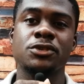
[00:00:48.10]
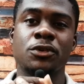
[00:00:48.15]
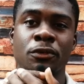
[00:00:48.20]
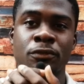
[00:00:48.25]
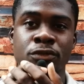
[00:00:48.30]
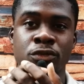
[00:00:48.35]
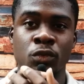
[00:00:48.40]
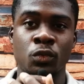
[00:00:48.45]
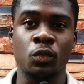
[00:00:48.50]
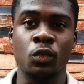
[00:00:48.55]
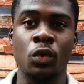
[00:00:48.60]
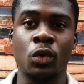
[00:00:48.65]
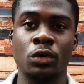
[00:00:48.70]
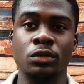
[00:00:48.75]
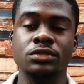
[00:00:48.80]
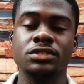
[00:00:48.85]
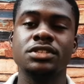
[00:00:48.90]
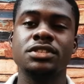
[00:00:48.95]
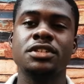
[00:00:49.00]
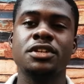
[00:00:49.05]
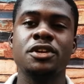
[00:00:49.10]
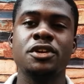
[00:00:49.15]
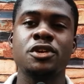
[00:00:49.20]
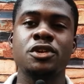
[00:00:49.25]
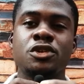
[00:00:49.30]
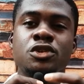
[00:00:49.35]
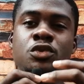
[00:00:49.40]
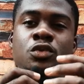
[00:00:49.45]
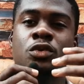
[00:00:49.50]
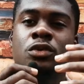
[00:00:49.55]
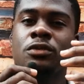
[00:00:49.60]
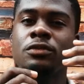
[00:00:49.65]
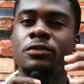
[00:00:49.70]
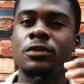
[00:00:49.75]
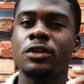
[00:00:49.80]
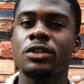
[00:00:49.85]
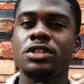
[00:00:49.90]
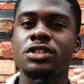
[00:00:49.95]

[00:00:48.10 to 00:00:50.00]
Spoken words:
of the world, you will fall